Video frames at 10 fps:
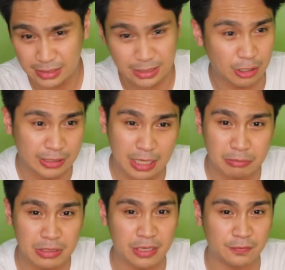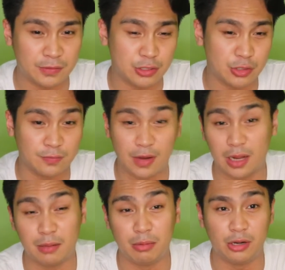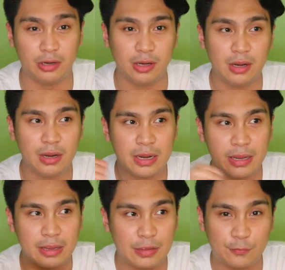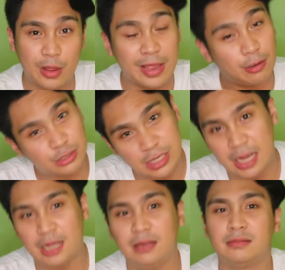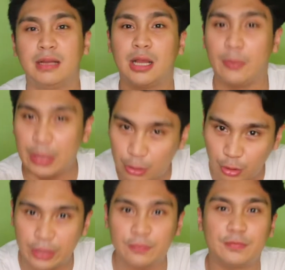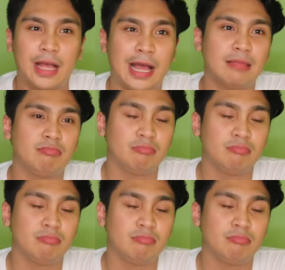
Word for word: Just contact me if the shoe is vloggable, or if kaya ko siya, ang gawin ko. If not,